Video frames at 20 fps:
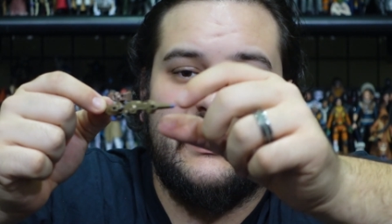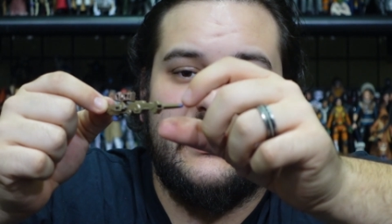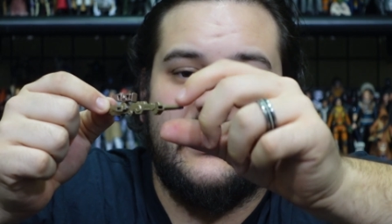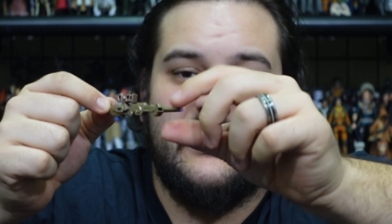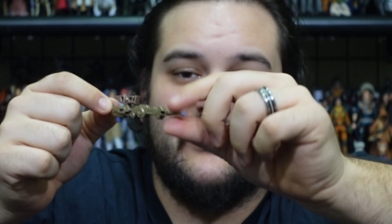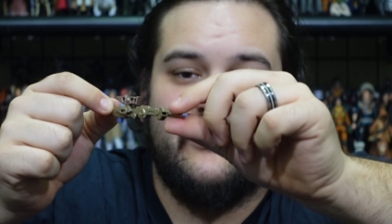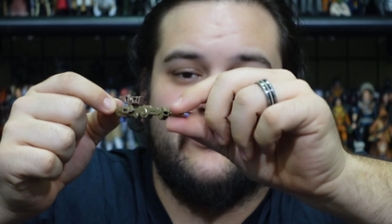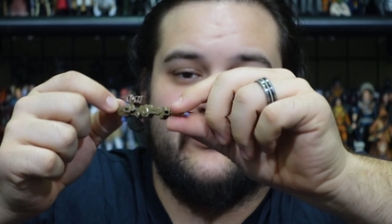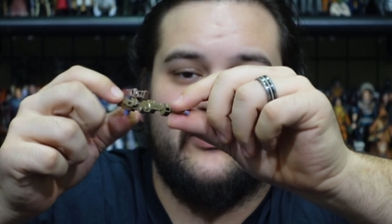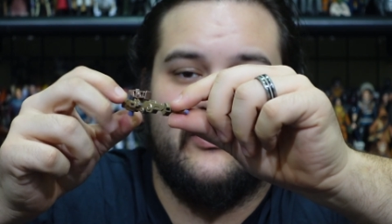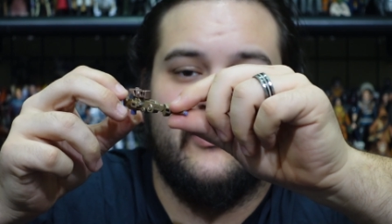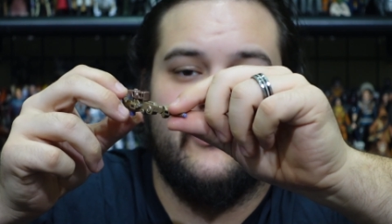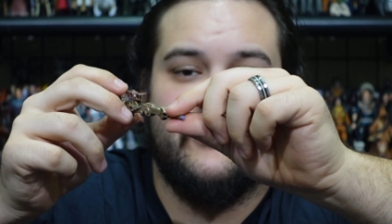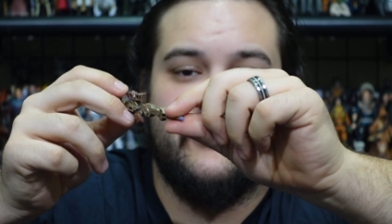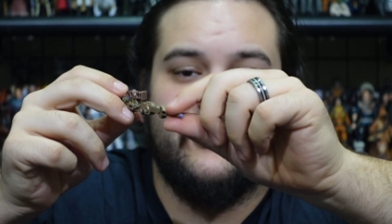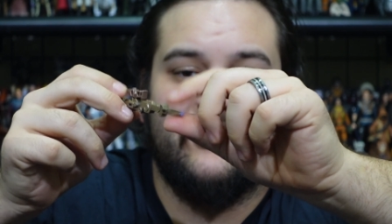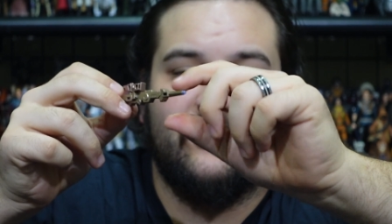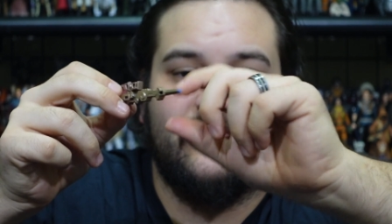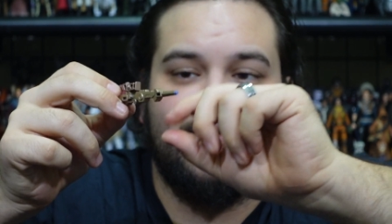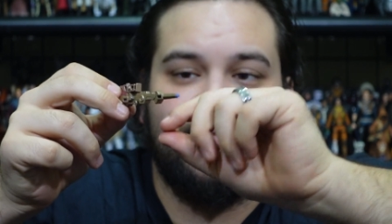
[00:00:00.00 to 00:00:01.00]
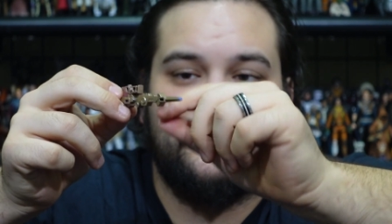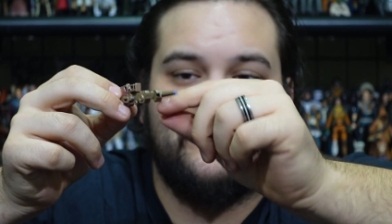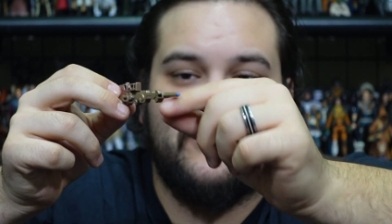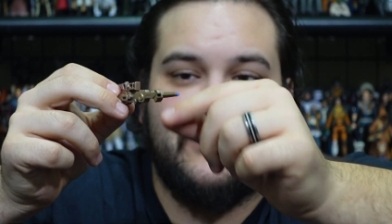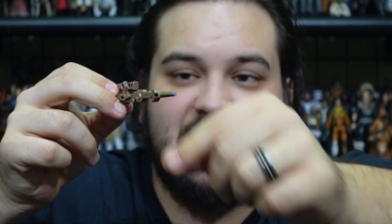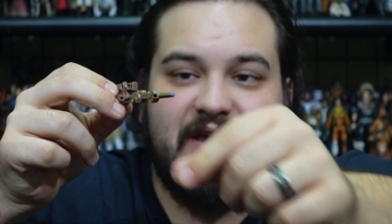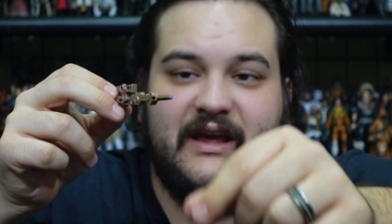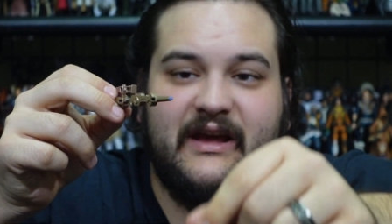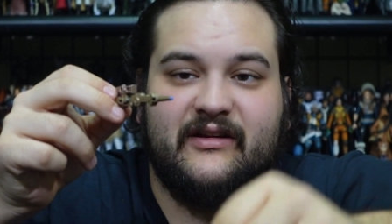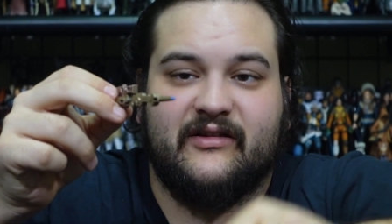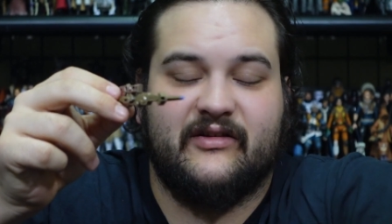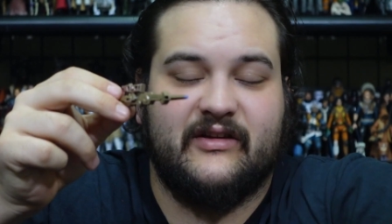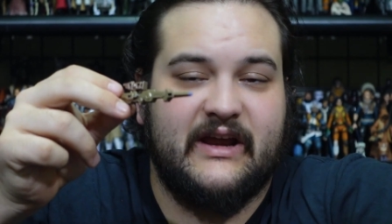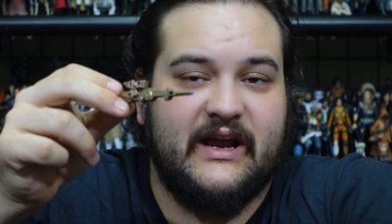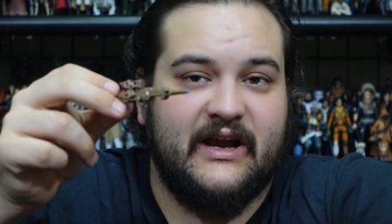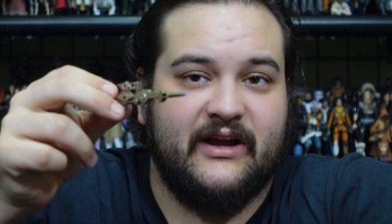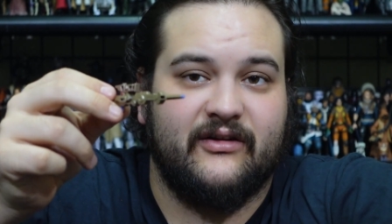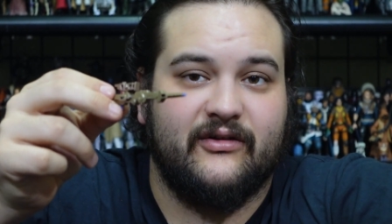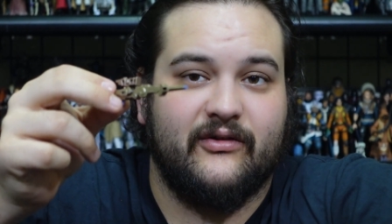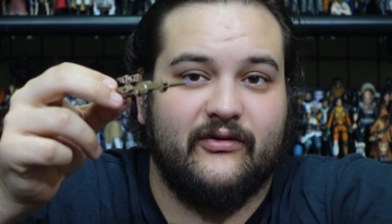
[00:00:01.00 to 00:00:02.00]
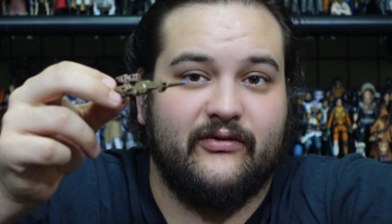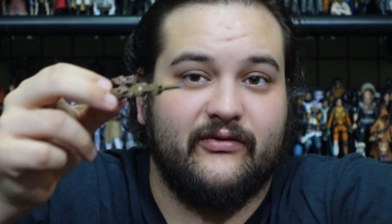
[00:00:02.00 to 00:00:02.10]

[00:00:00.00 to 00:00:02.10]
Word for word: is the little kickstand